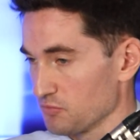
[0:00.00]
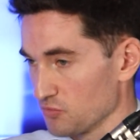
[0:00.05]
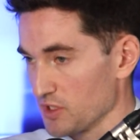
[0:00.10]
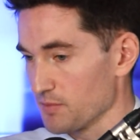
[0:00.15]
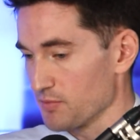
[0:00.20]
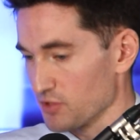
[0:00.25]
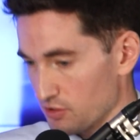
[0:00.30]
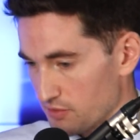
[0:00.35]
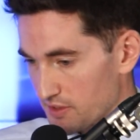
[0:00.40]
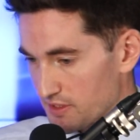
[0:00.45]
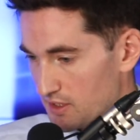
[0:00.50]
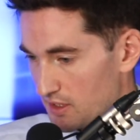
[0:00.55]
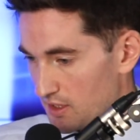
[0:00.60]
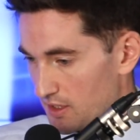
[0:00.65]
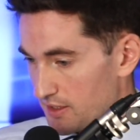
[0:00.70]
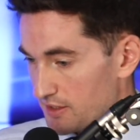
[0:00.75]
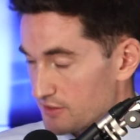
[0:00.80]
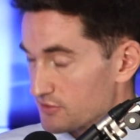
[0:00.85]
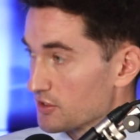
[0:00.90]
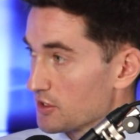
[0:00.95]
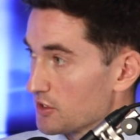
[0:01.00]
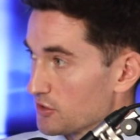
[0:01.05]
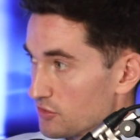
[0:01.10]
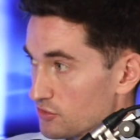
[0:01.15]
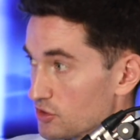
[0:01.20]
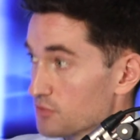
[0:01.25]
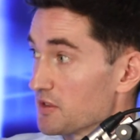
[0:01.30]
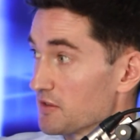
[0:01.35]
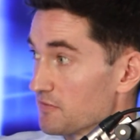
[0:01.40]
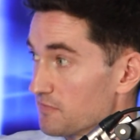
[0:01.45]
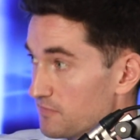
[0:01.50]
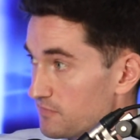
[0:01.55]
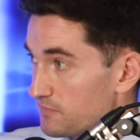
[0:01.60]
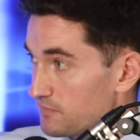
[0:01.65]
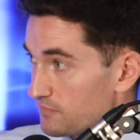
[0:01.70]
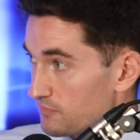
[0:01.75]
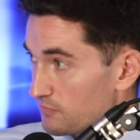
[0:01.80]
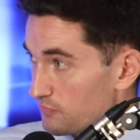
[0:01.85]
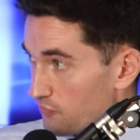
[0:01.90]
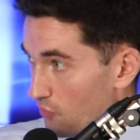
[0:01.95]
Read between the lines, they're just being
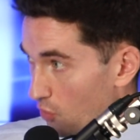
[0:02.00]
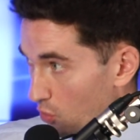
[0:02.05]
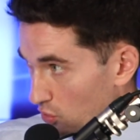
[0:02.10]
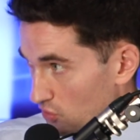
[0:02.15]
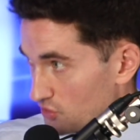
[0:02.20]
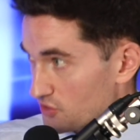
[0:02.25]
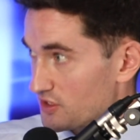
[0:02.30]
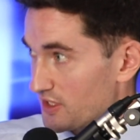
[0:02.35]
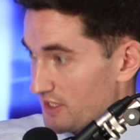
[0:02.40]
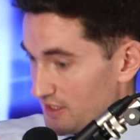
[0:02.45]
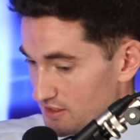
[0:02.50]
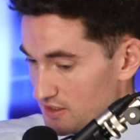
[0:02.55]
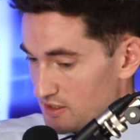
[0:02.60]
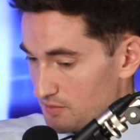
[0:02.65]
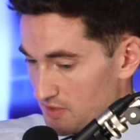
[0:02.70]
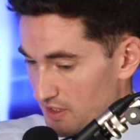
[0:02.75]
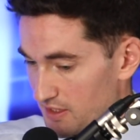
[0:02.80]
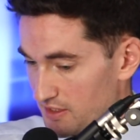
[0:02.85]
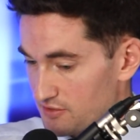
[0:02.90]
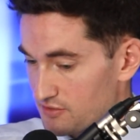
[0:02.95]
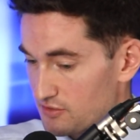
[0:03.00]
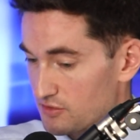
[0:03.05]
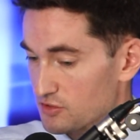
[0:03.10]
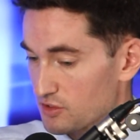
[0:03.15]
forced into place.